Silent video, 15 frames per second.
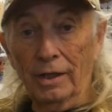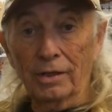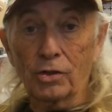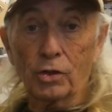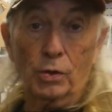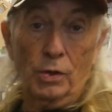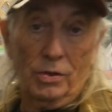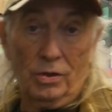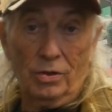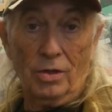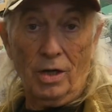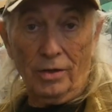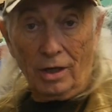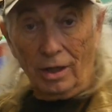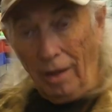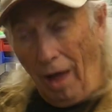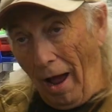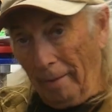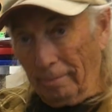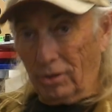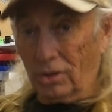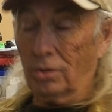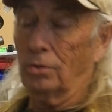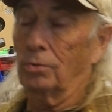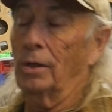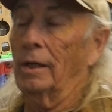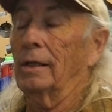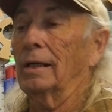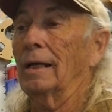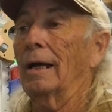increase it's on the climb still
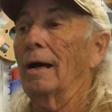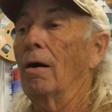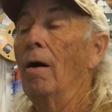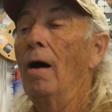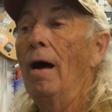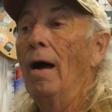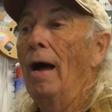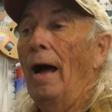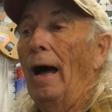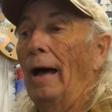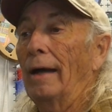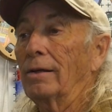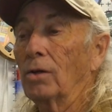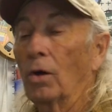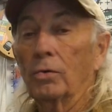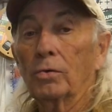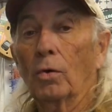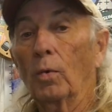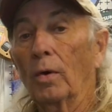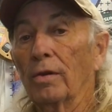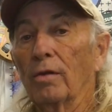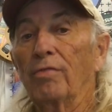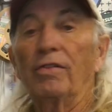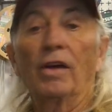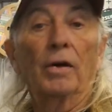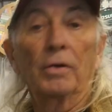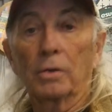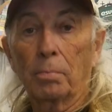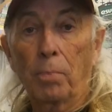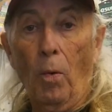right now I don't know where the
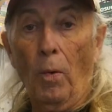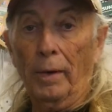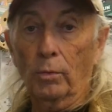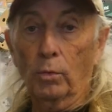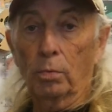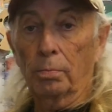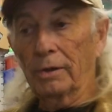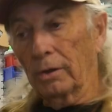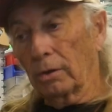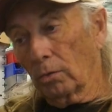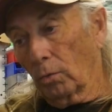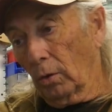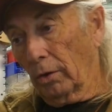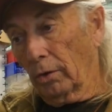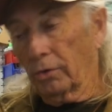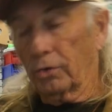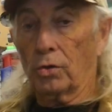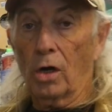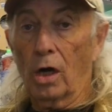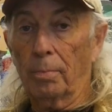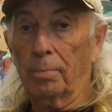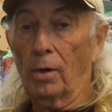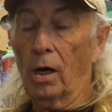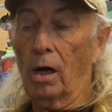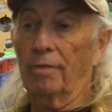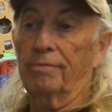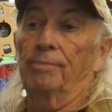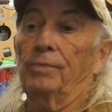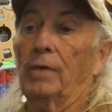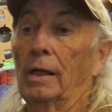failure point will be or where it'll drop
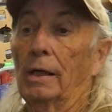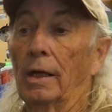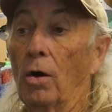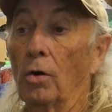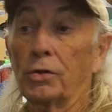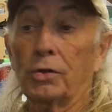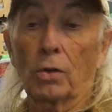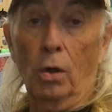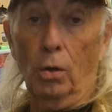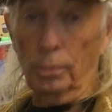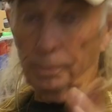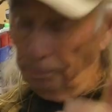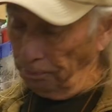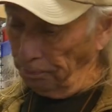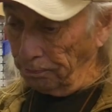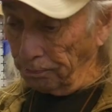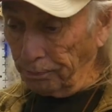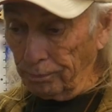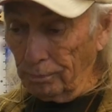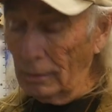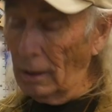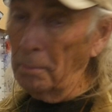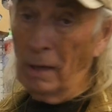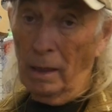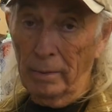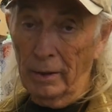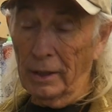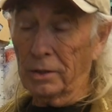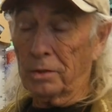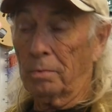off and also maybe
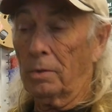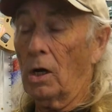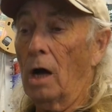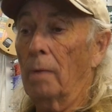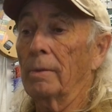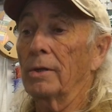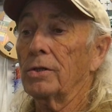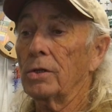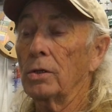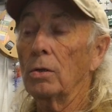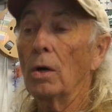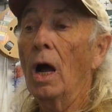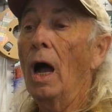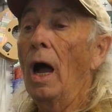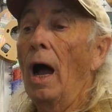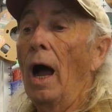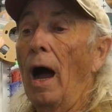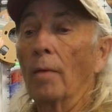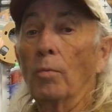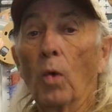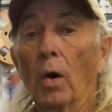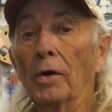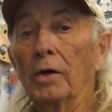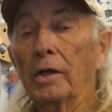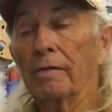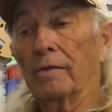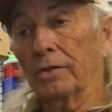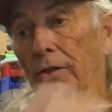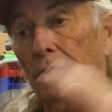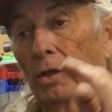i get some comments too I'm wondering if
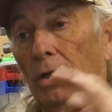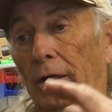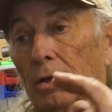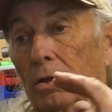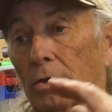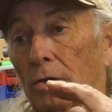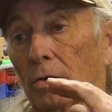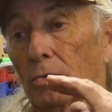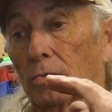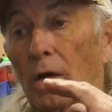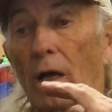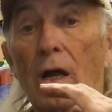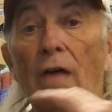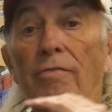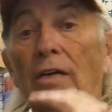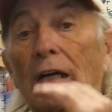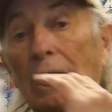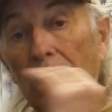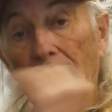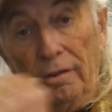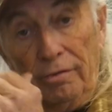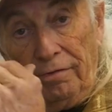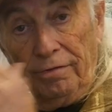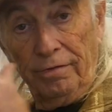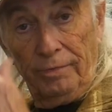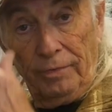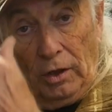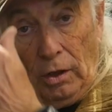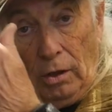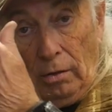it's gonna like run off a cliff,
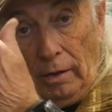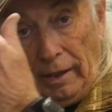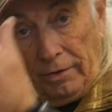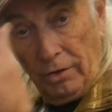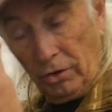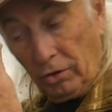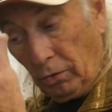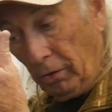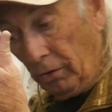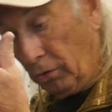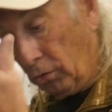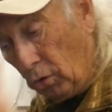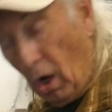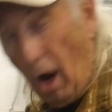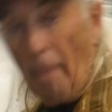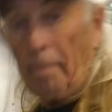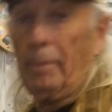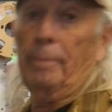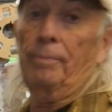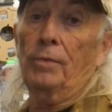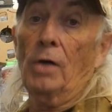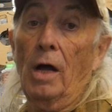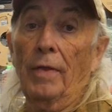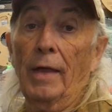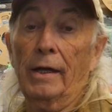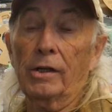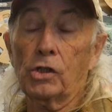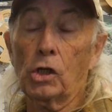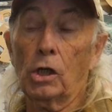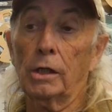you know, and just sort of drop on
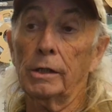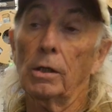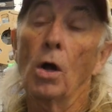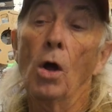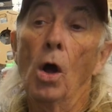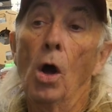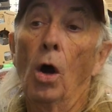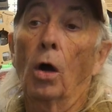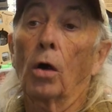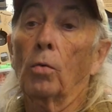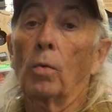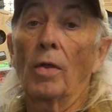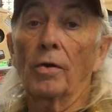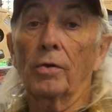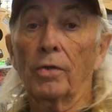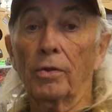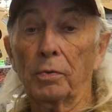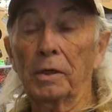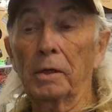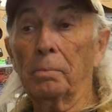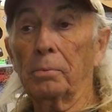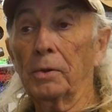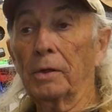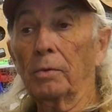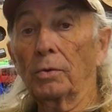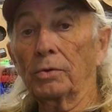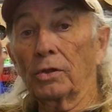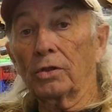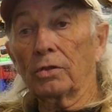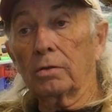that chart, or whether 3D printing will
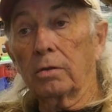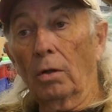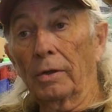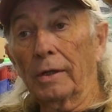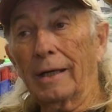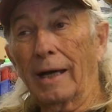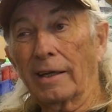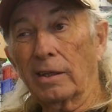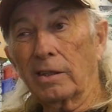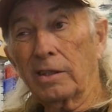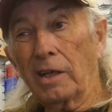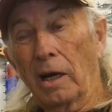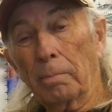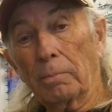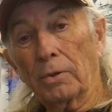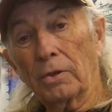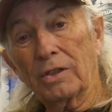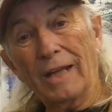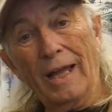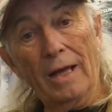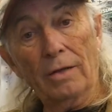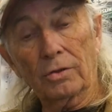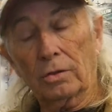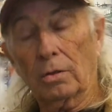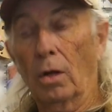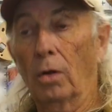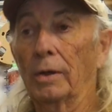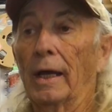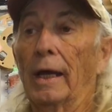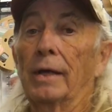just slowly kind of taper down
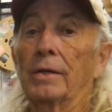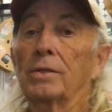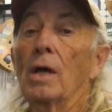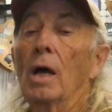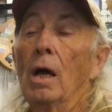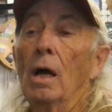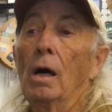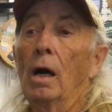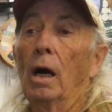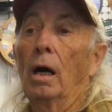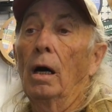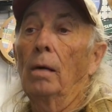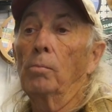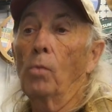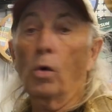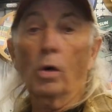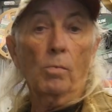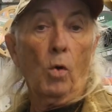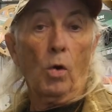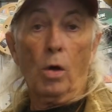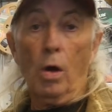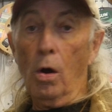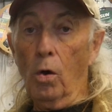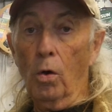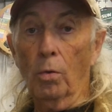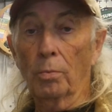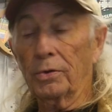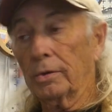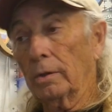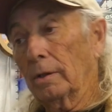slowly as uh, more and more
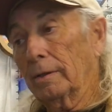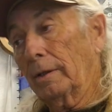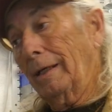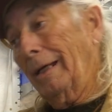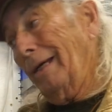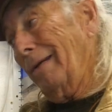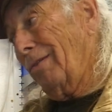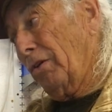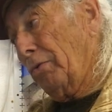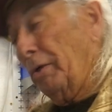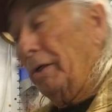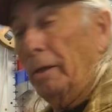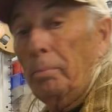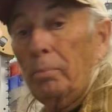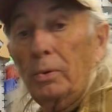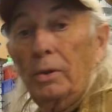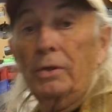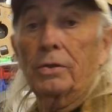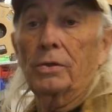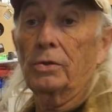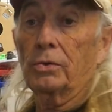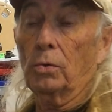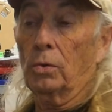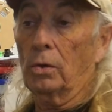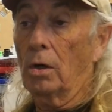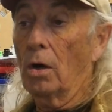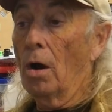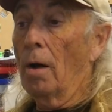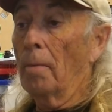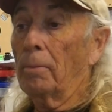homes get 3D printers or
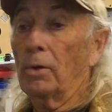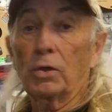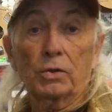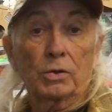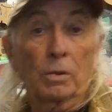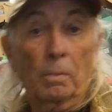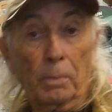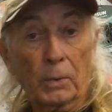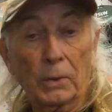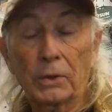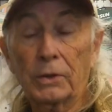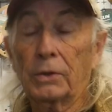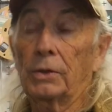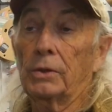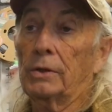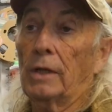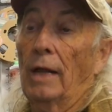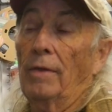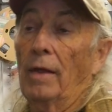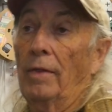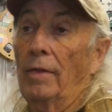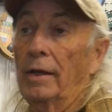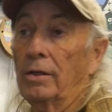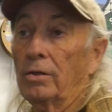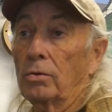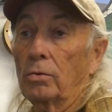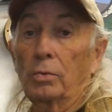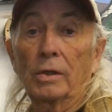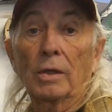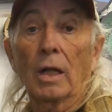personal printers and then they
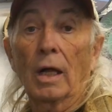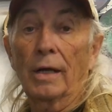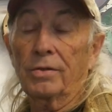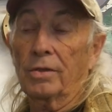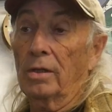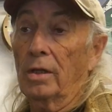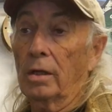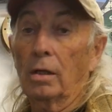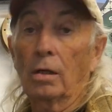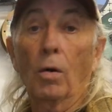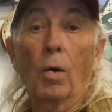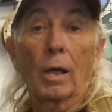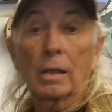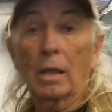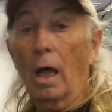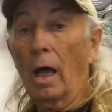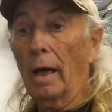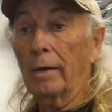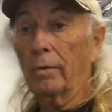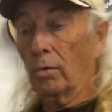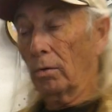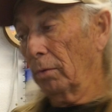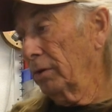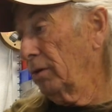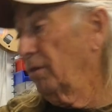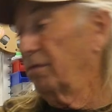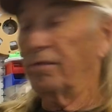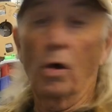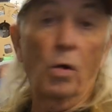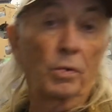realize that they can go online or with their
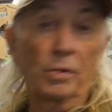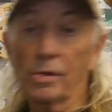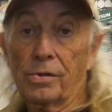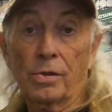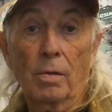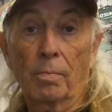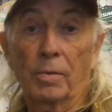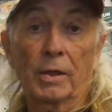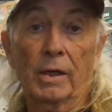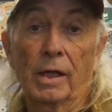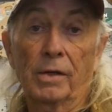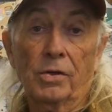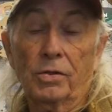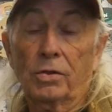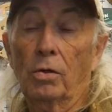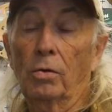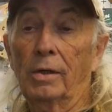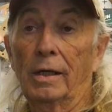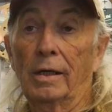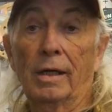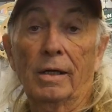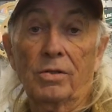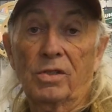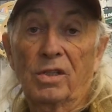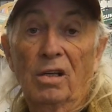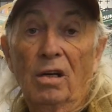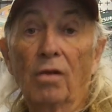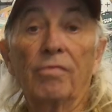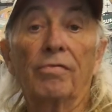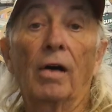phone or something and just go get an
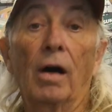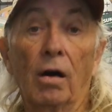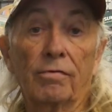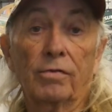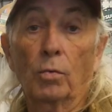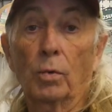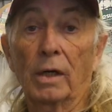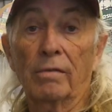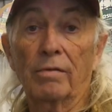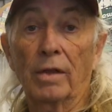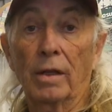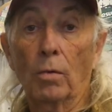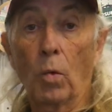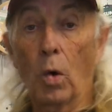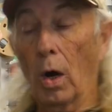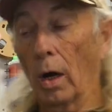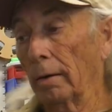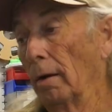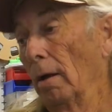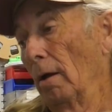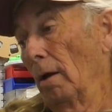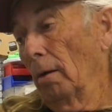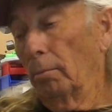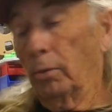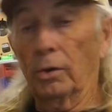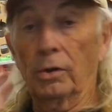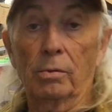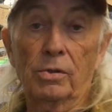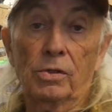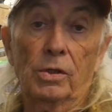STL file for whatever they want, put it
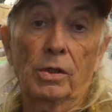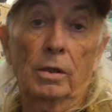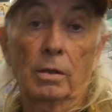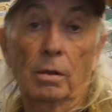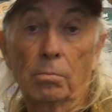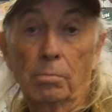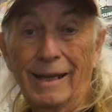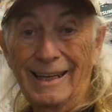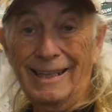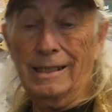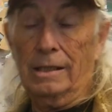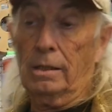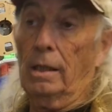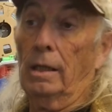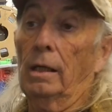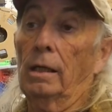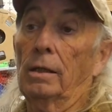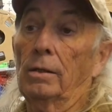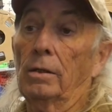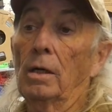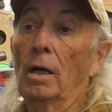in the machine and make it. And